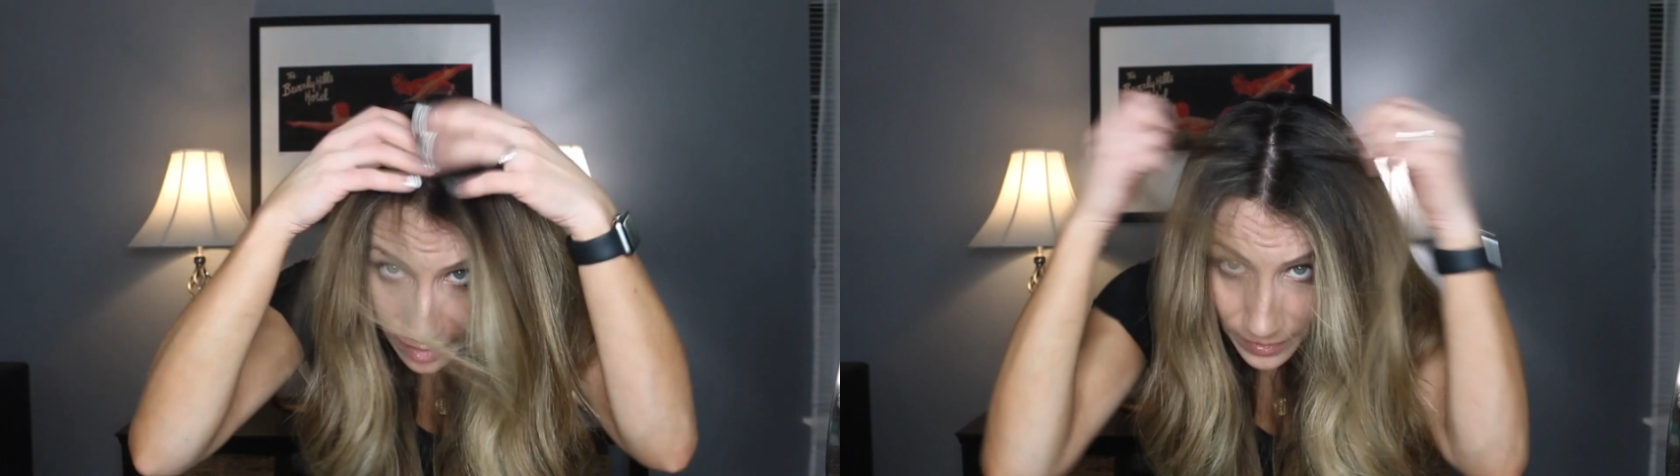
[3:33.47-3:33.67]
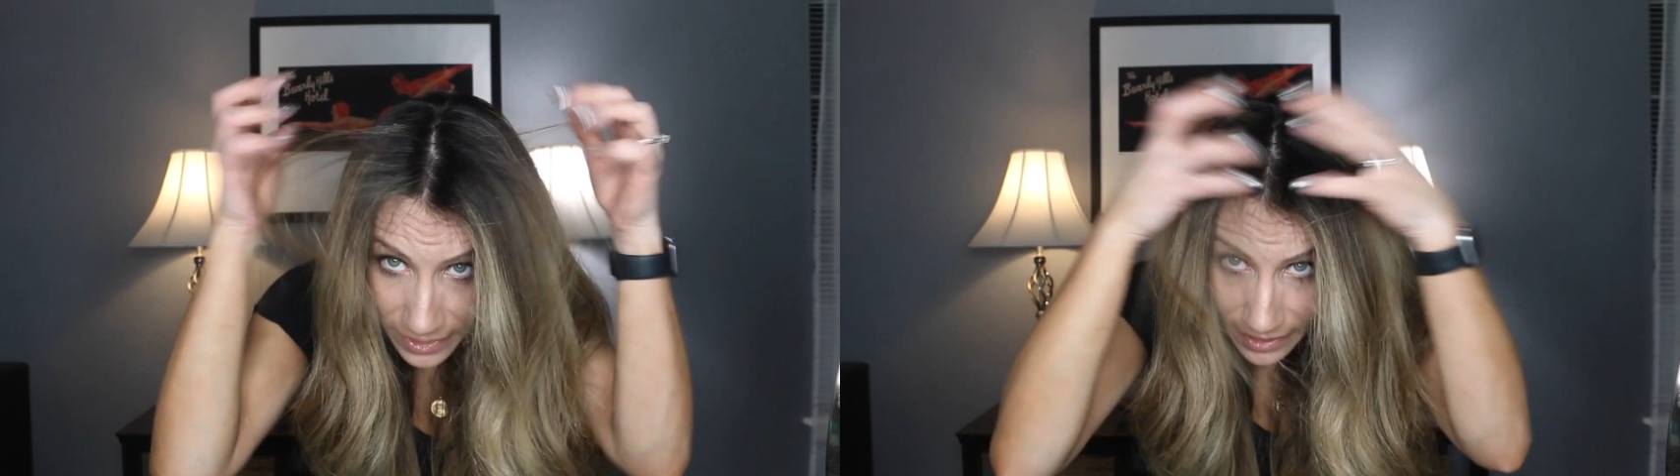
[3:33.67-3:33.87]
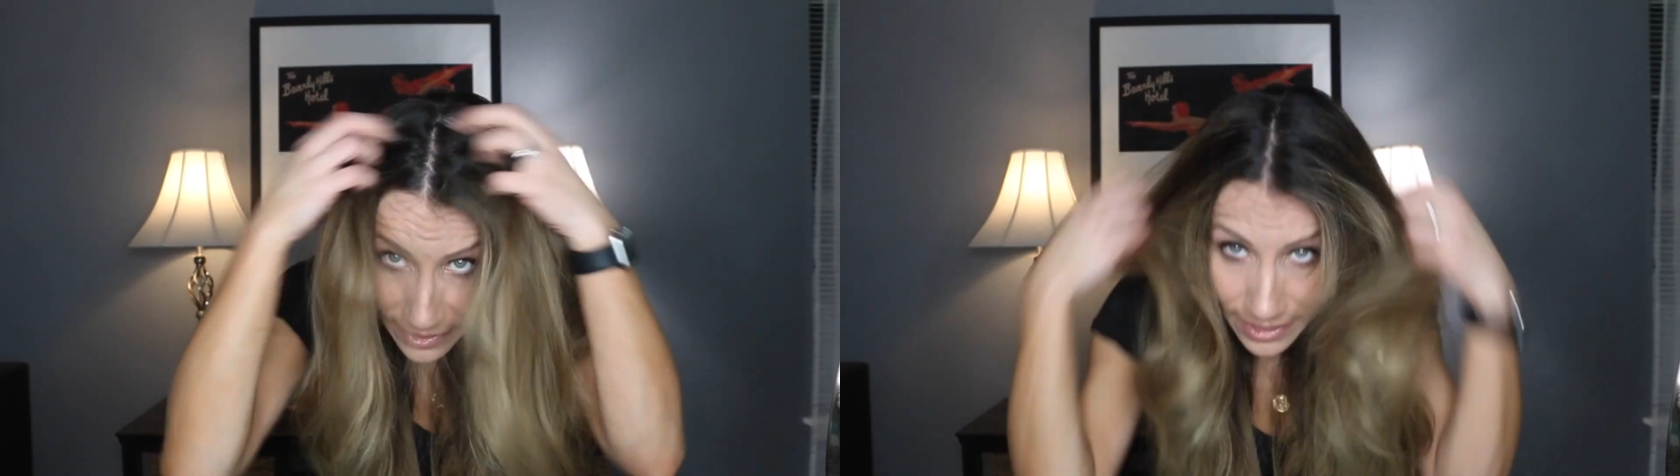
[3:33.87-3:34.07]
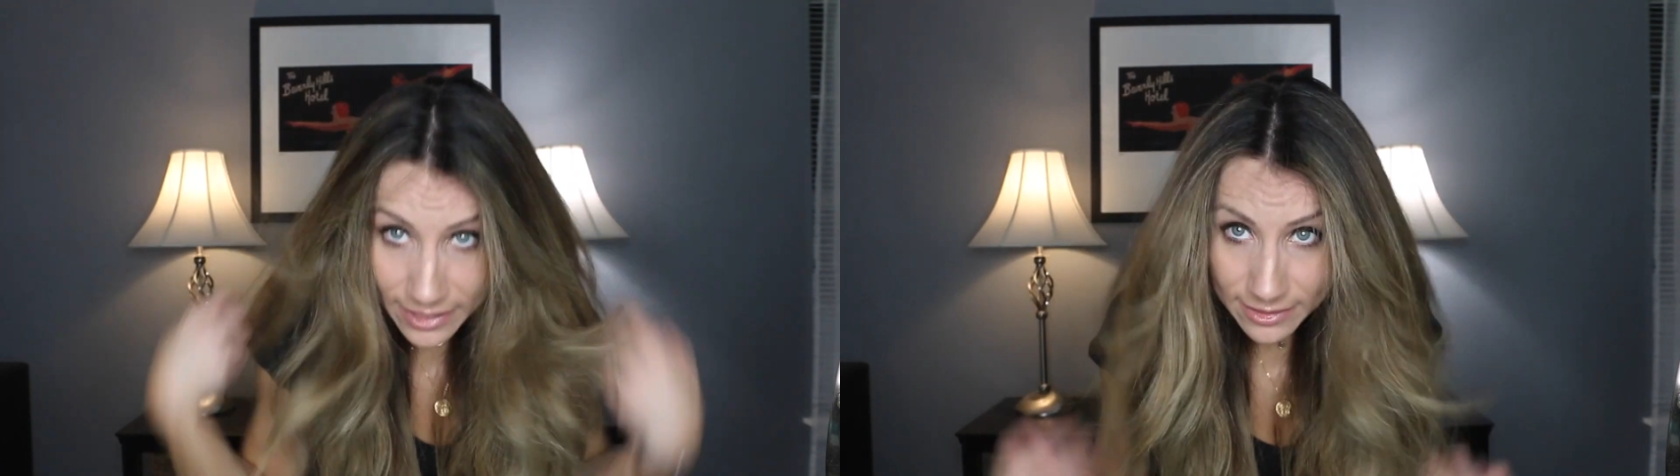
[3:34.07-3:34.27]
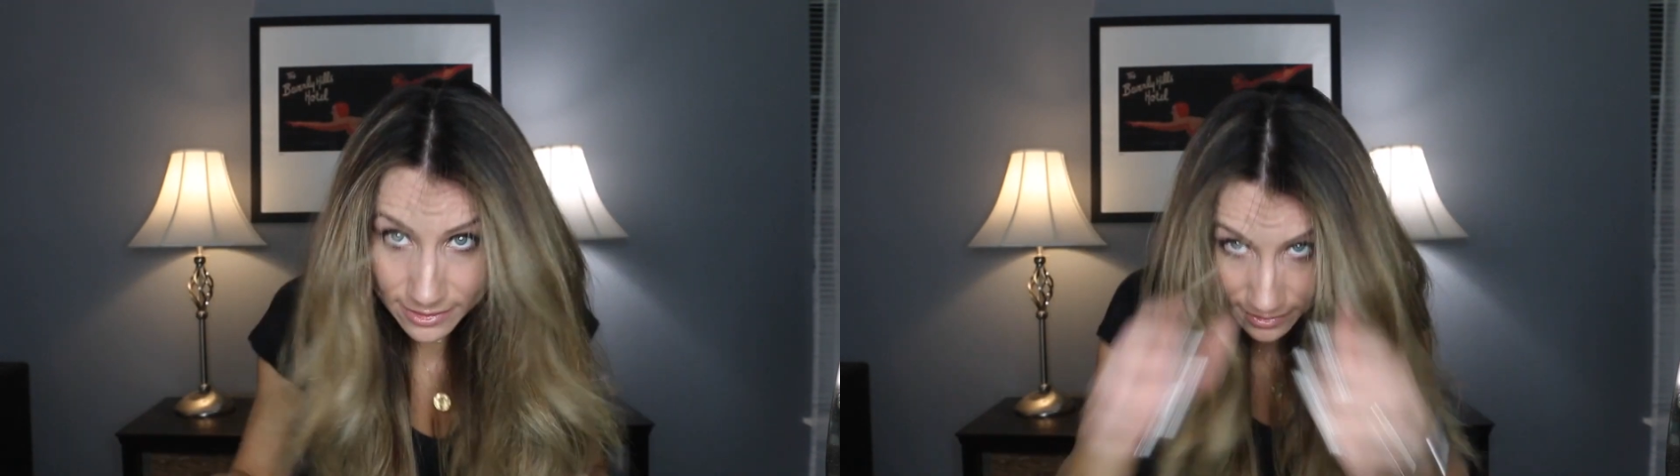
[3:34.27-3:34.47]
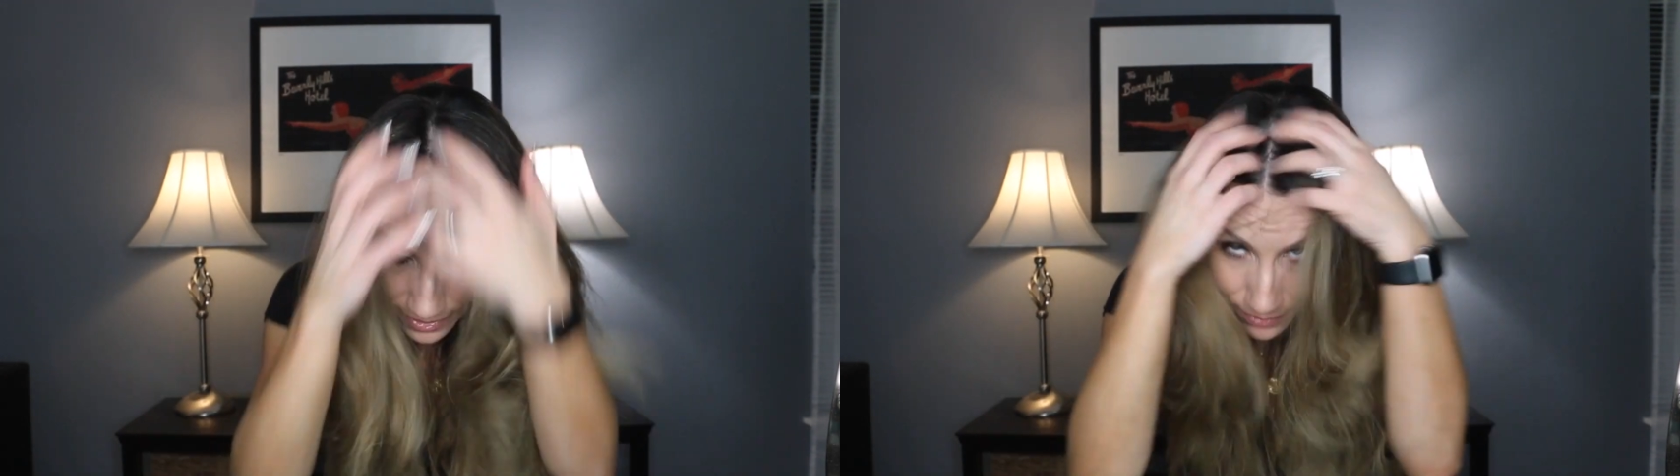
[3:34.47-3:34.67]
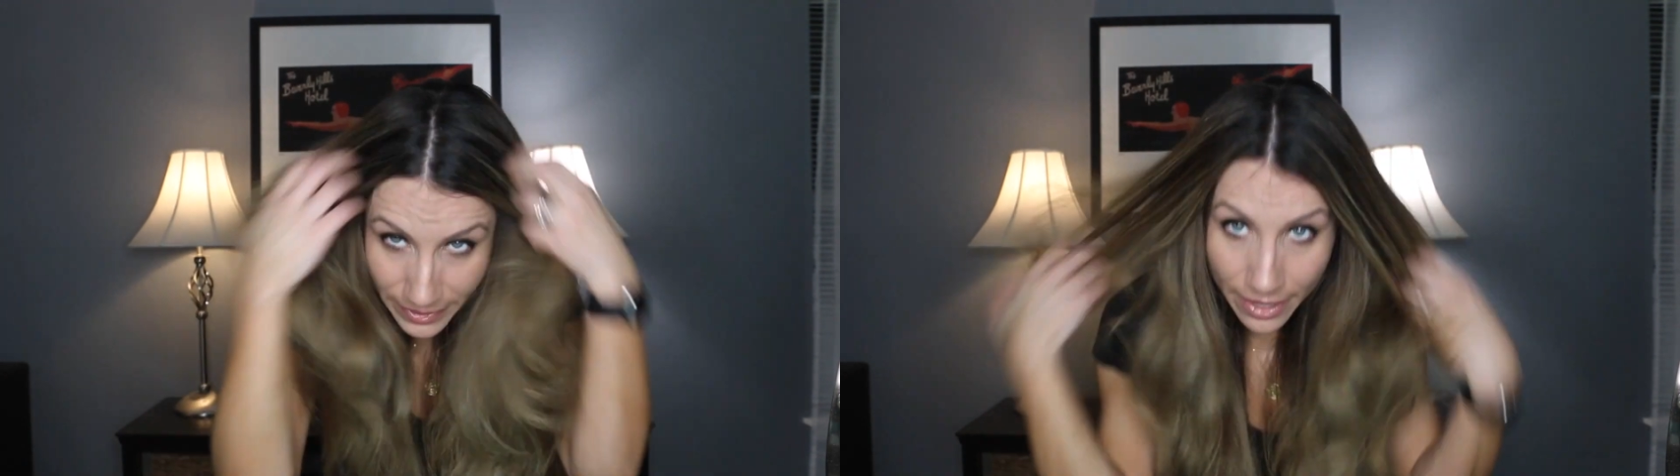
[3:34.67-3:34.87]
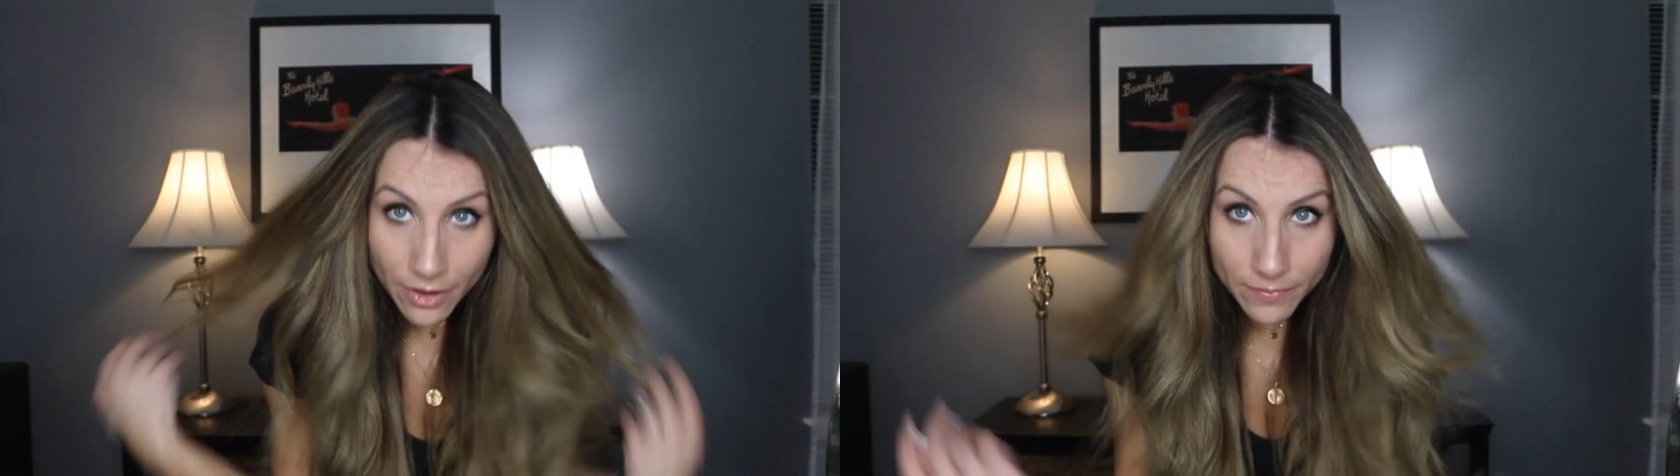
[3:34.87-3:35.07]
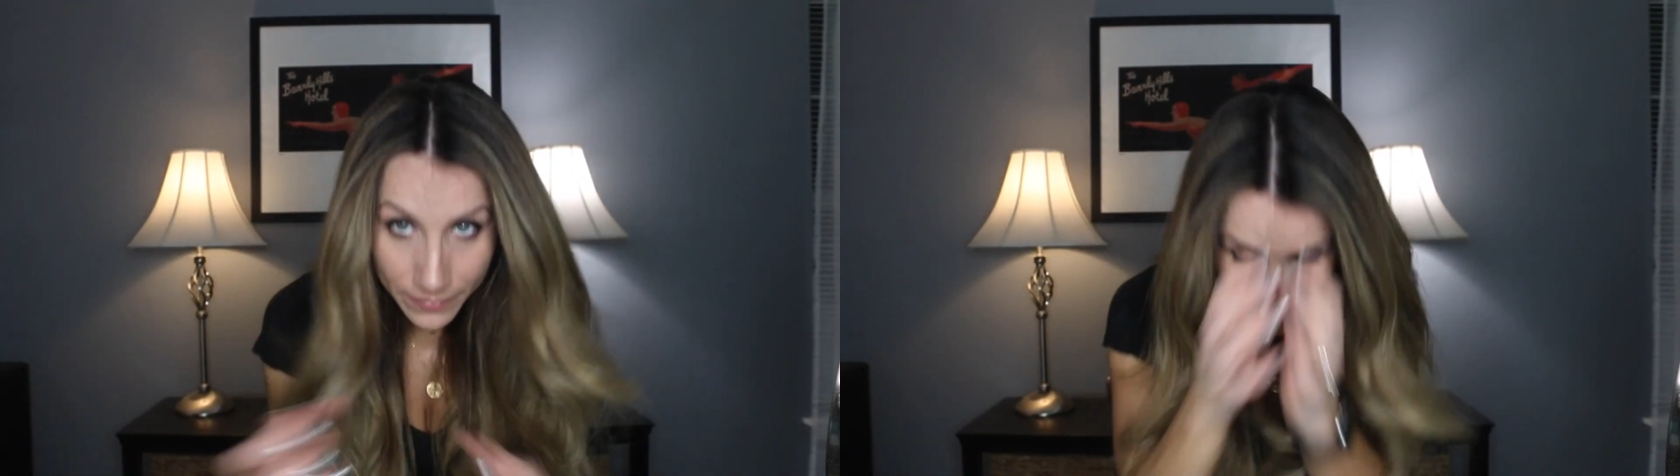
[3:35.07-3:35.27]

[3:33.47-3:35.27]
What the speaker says: have been in there. There we go.